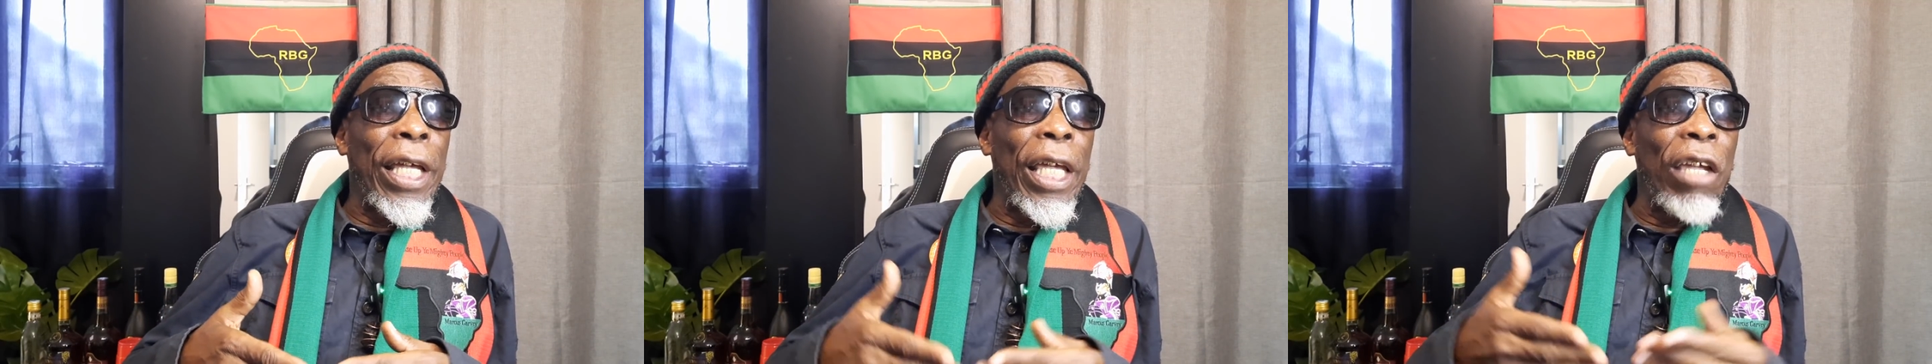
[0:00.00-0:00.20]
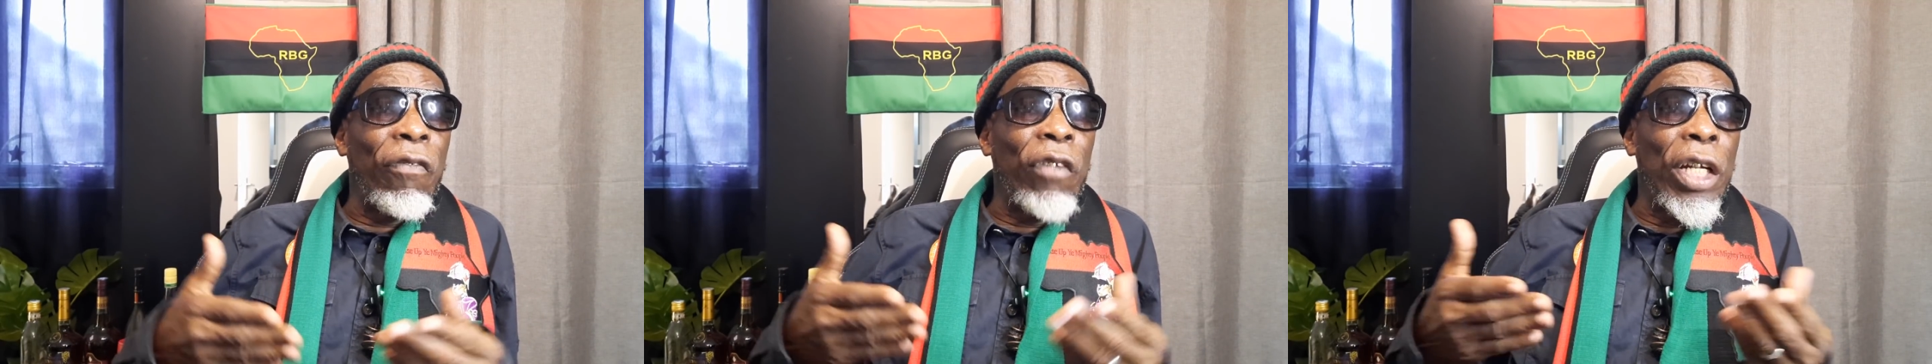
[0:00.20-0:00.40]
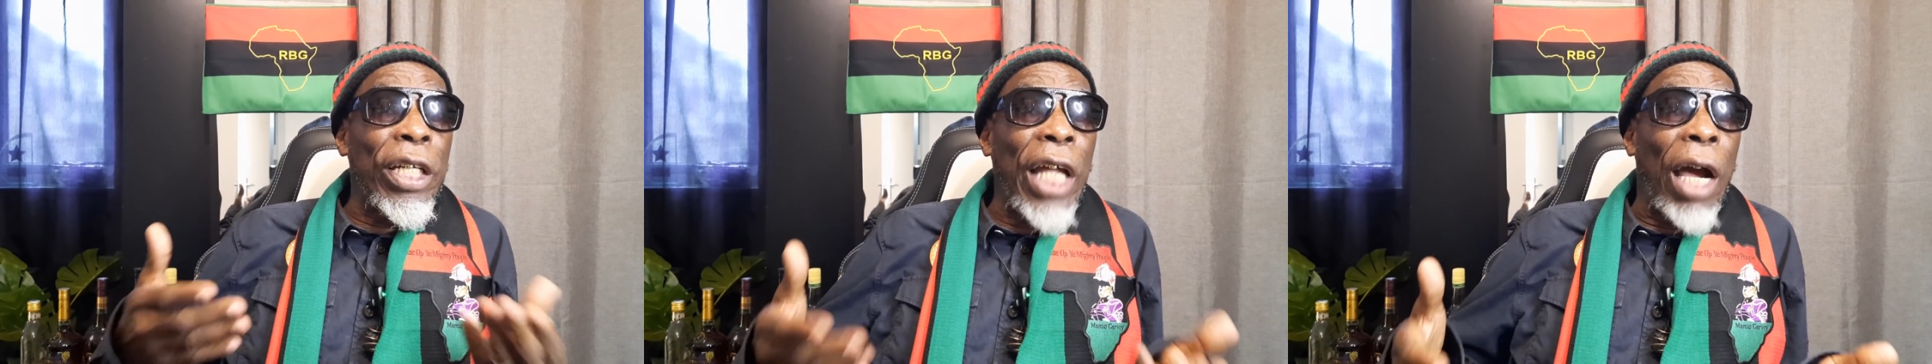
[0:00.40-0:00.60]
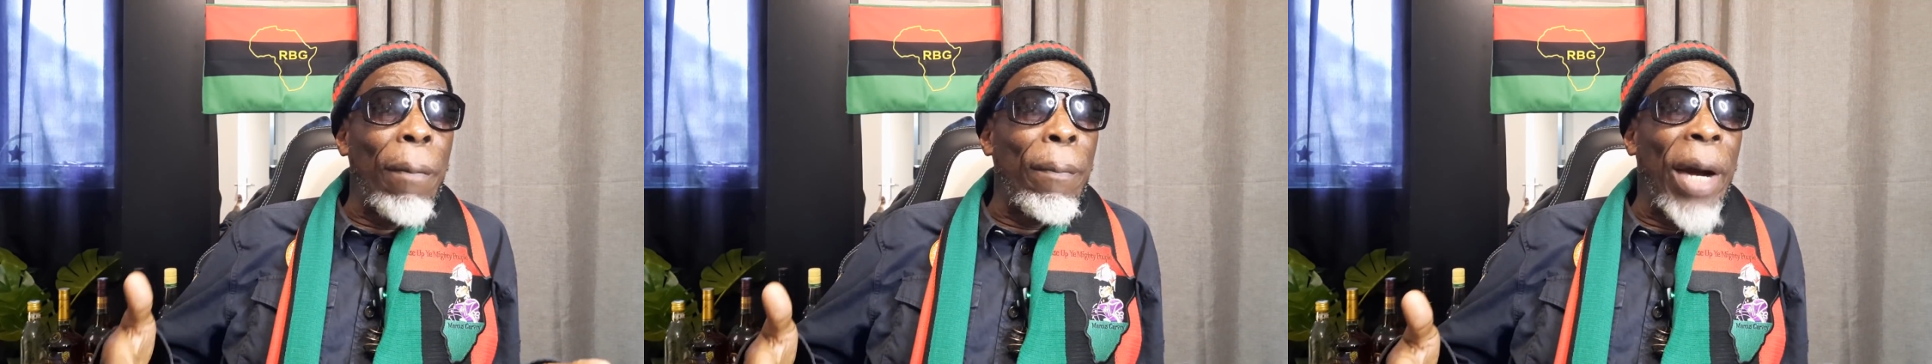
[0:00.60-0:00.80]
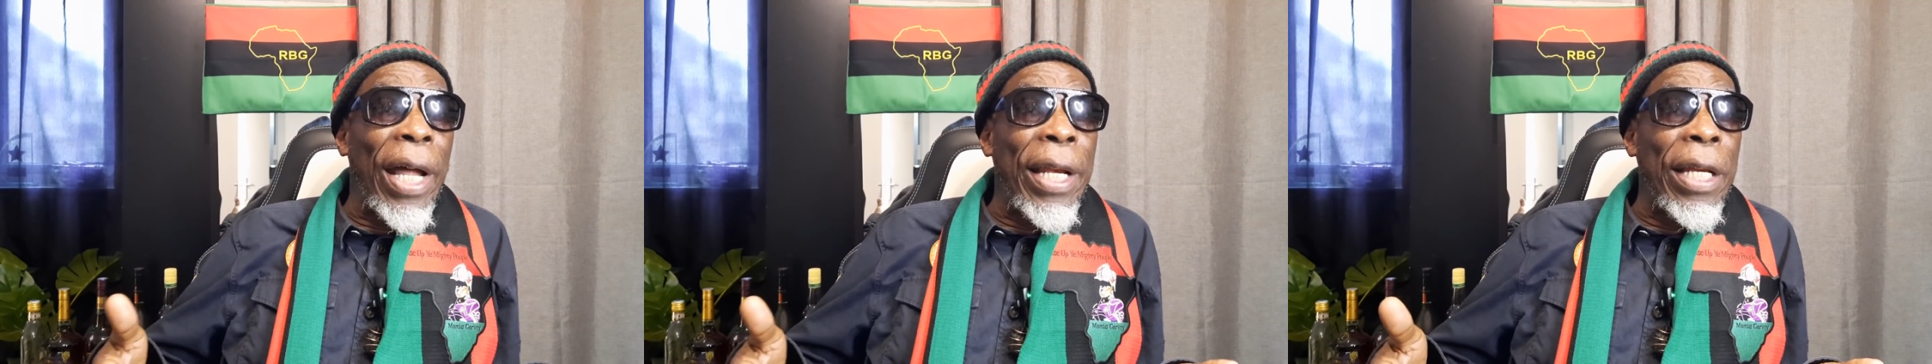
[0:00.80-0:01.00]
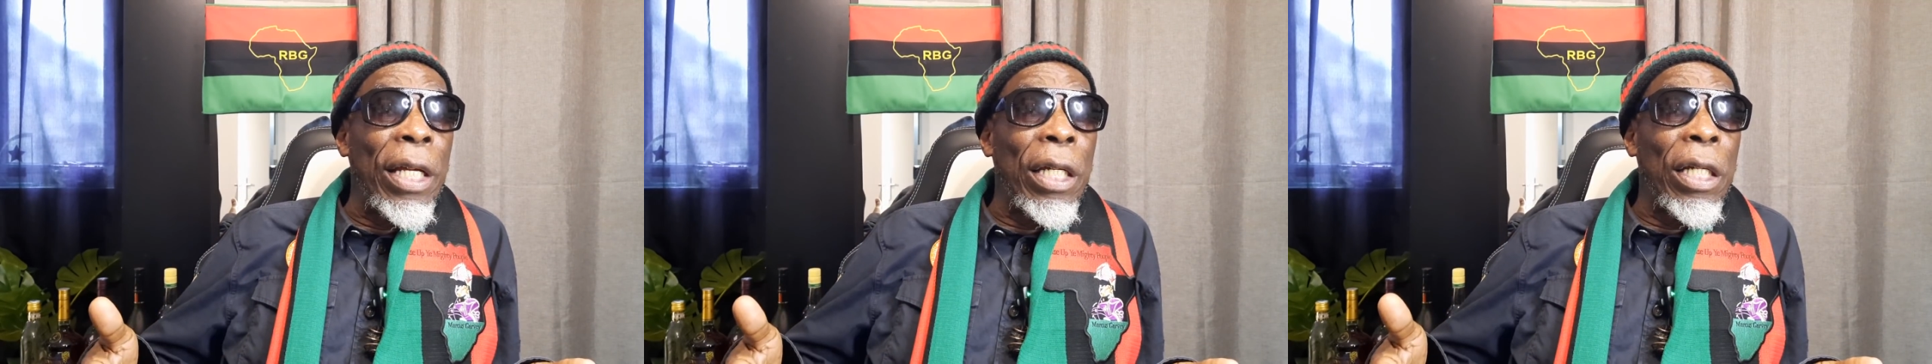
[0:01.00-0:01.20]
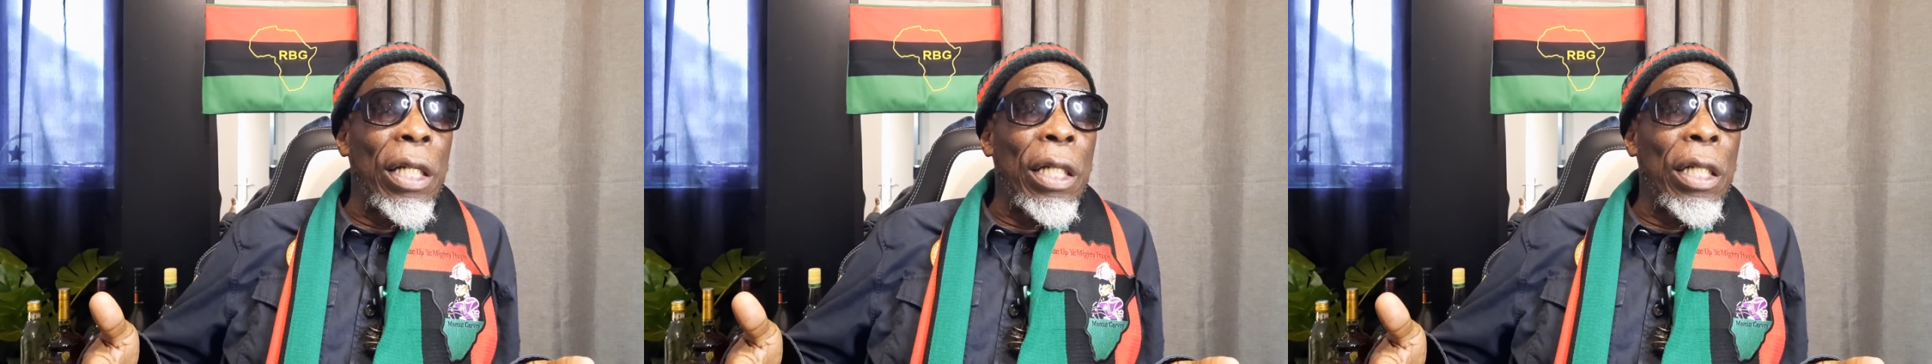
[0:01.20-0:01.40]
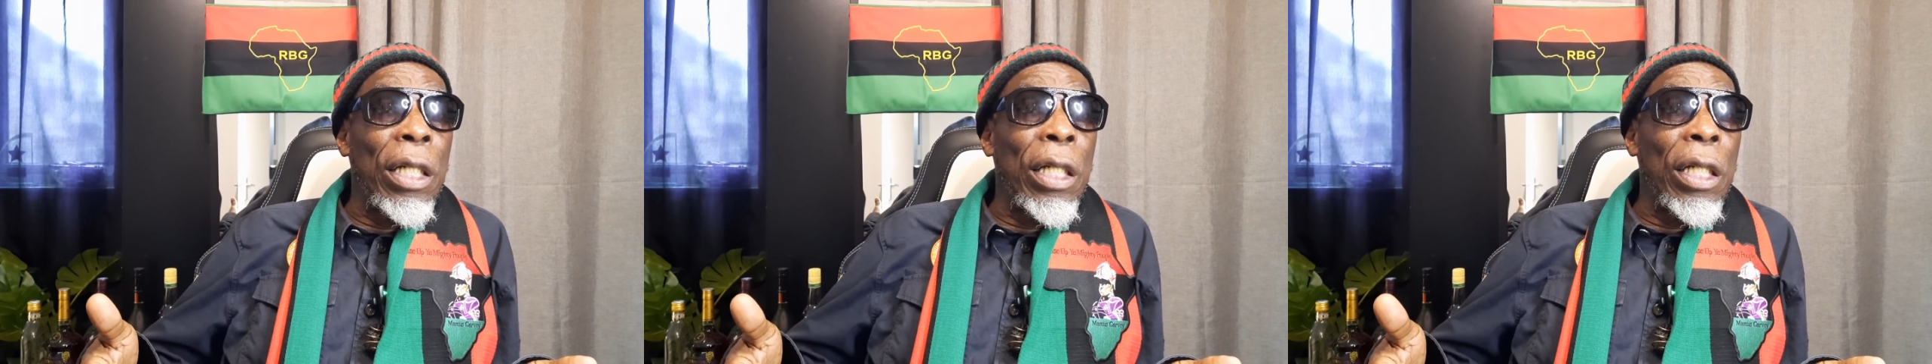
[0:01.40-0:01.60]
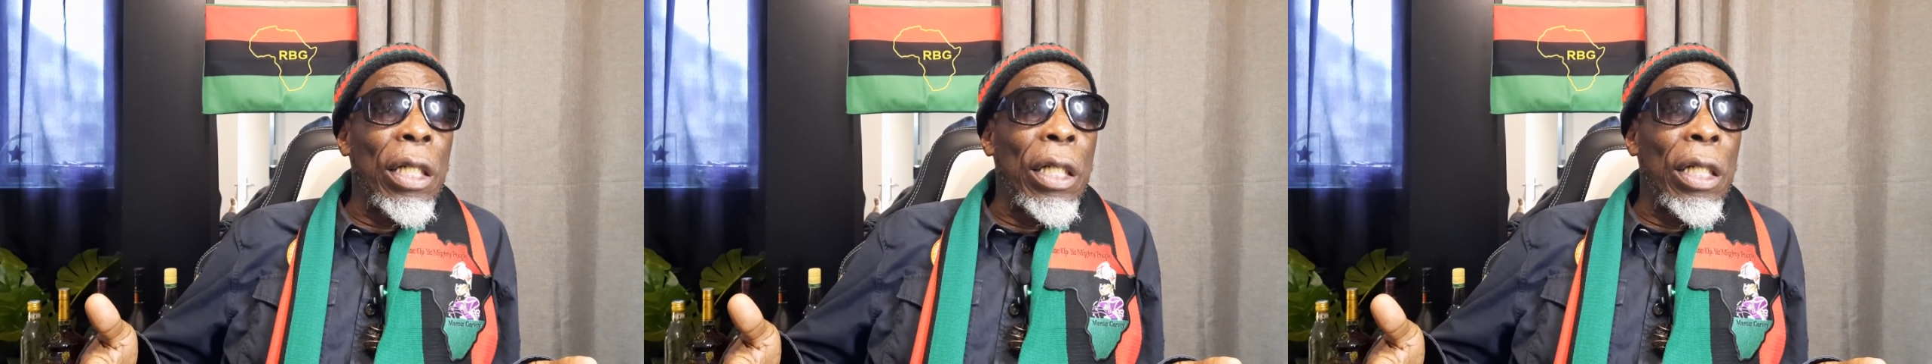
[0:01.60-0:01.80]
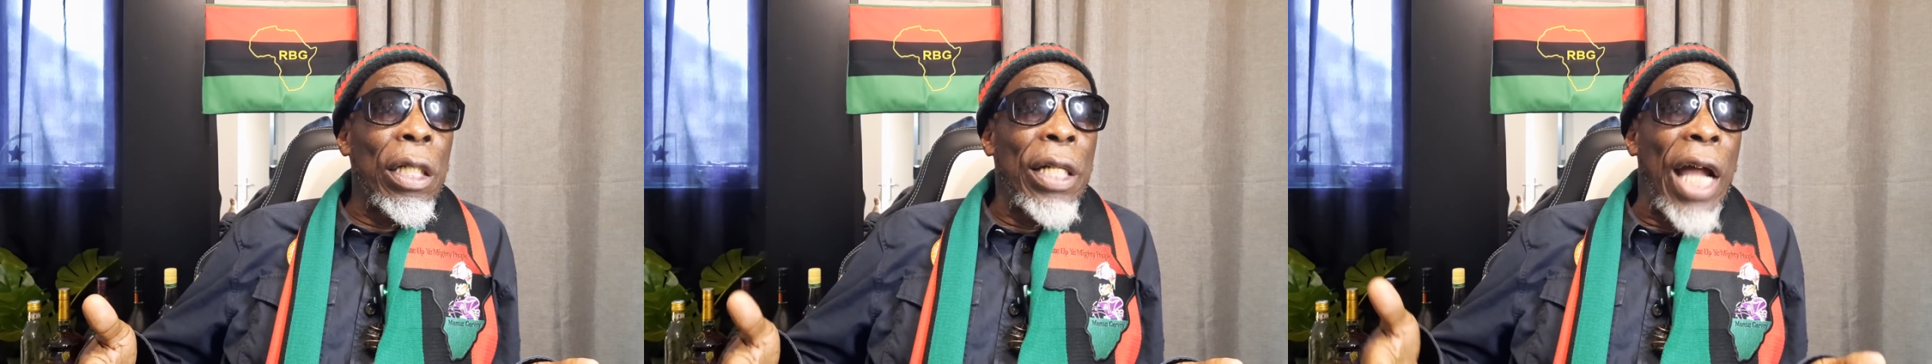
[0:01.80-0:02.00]
if the top man
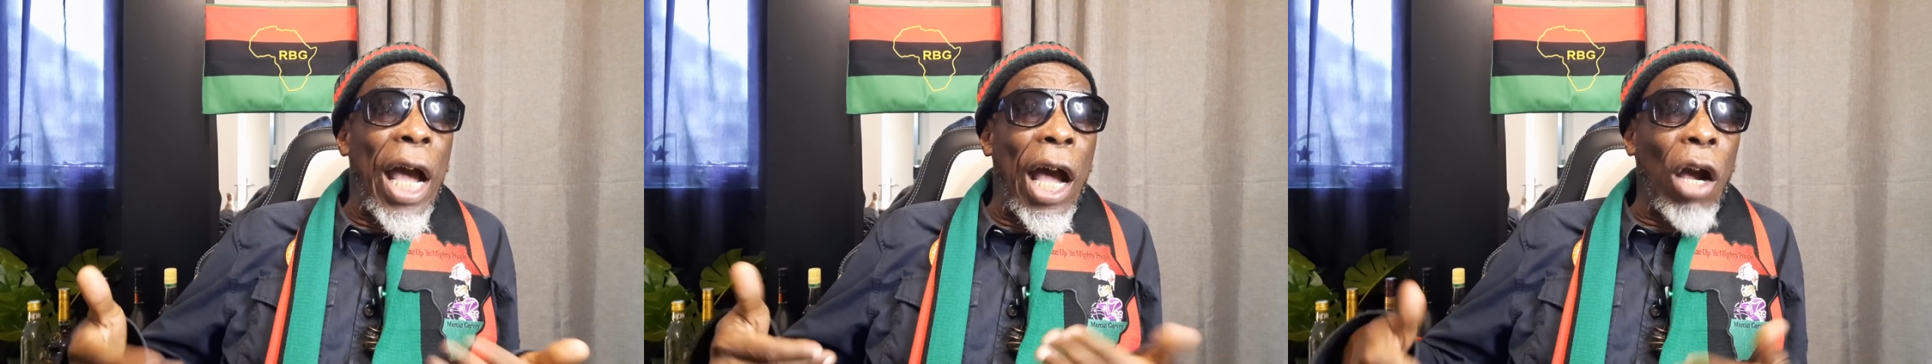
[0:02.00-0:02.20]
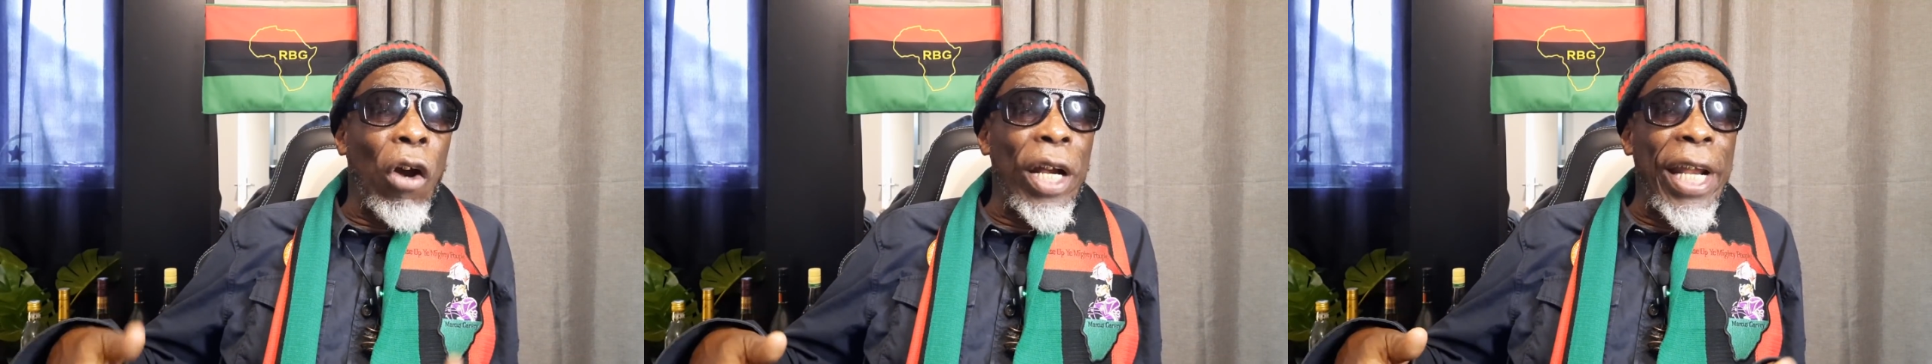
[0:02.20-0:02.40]
now go